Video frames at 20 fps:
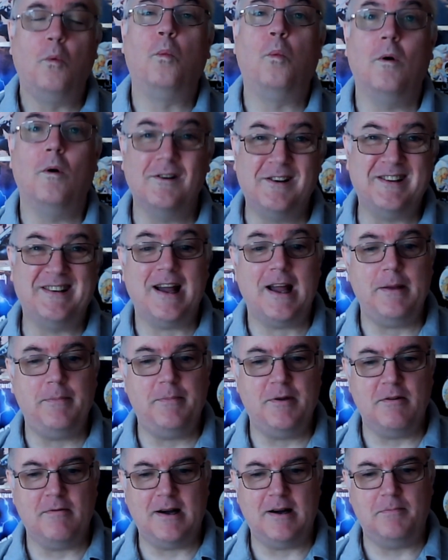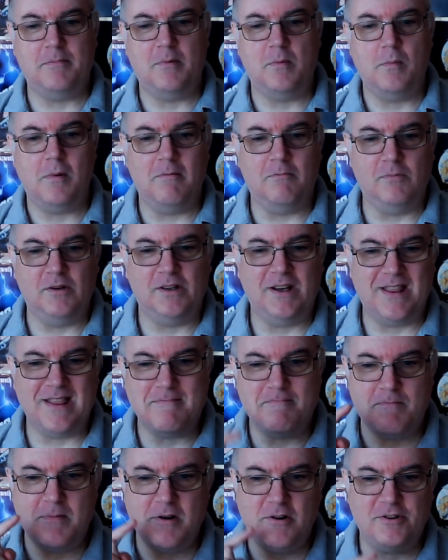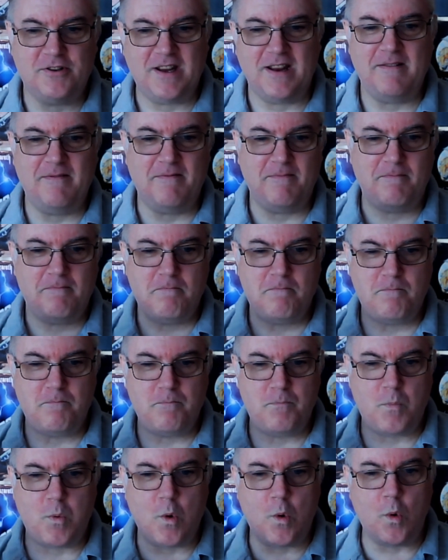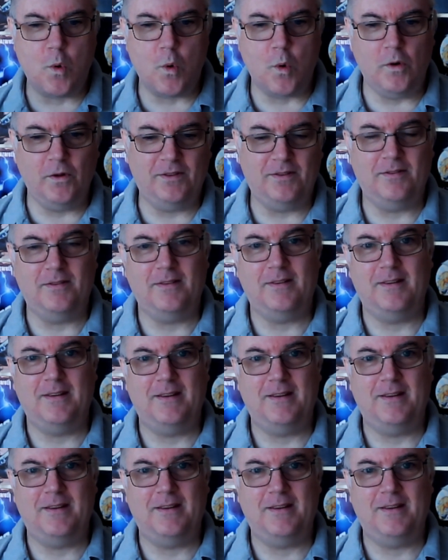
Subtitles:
What a debut album, and one of the most important